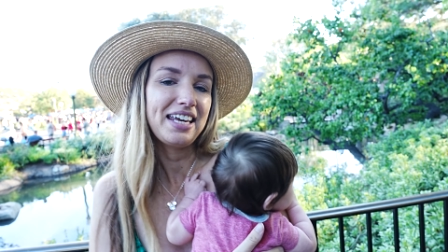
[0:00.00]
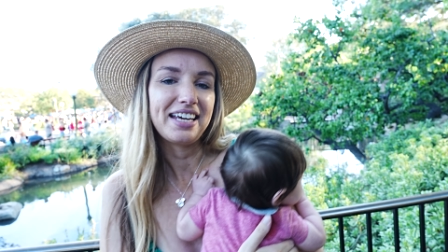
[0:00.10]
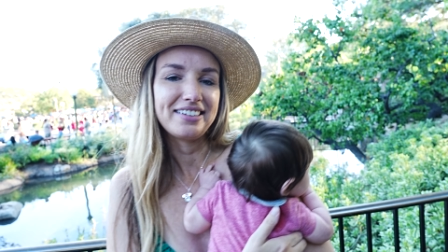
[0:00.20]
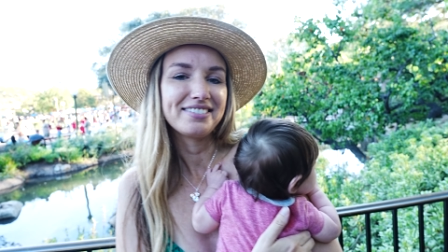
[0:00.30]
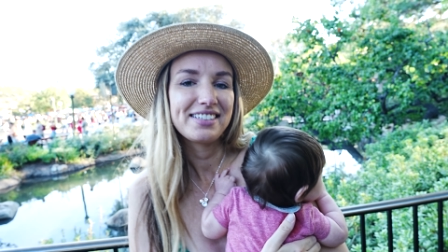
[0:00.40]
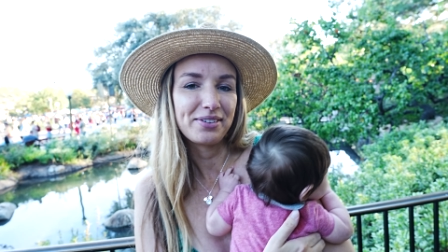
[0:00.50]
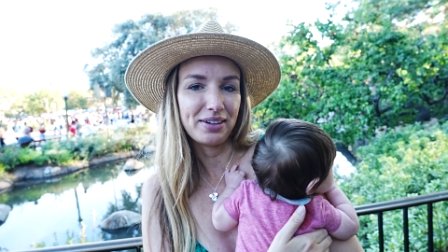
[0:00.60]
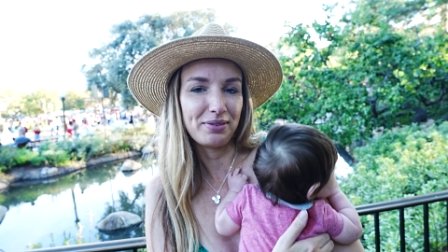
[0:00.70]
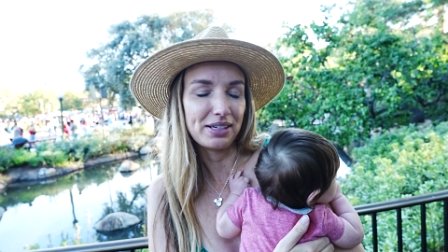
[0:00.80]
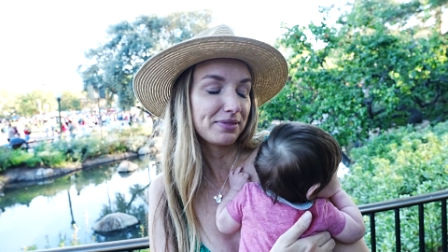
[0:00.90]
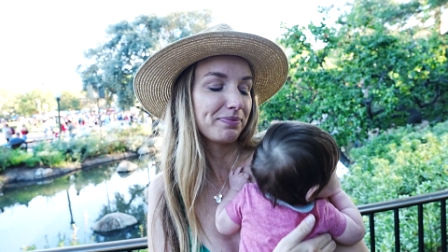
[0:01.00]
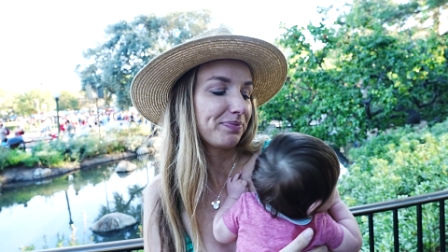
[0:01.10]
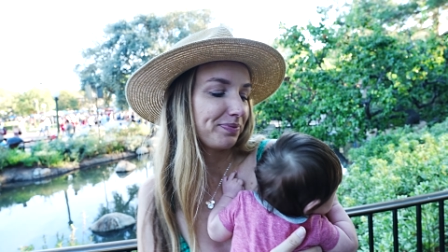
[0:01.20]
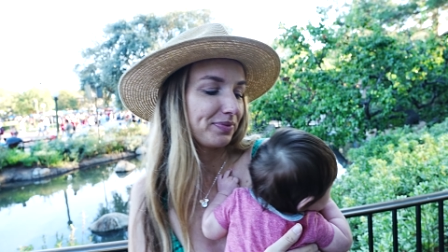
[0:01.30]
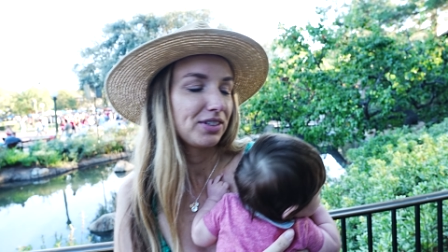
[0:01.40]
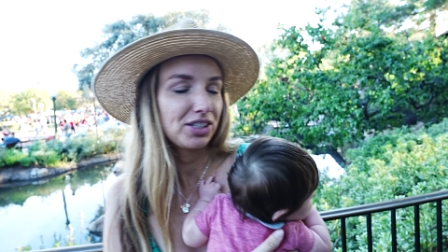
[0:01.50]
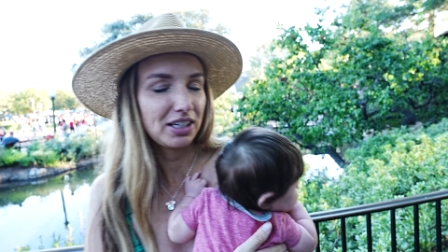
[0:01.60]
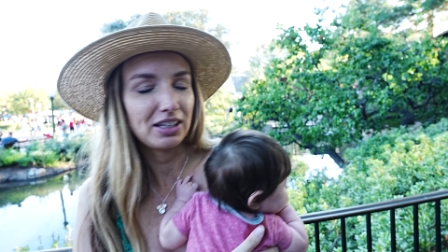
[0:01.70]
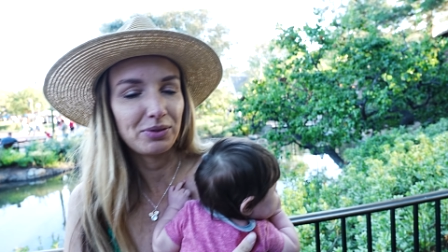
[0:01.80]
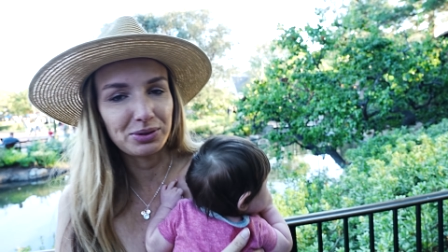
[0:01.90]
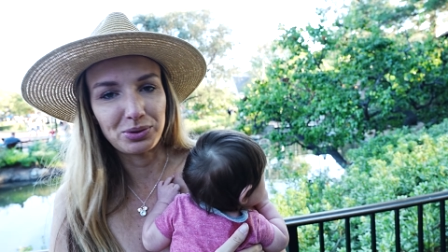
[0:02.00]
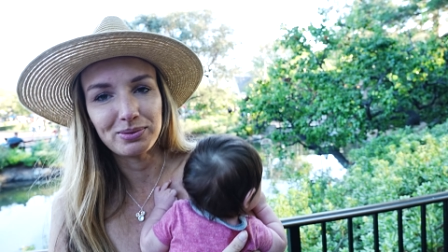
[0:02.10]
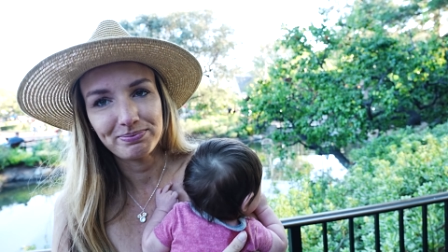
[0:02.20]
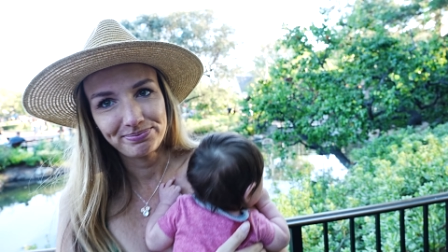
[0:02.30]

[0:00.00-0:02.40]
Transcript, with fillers: yeah. So, anyways, just thought that was cool.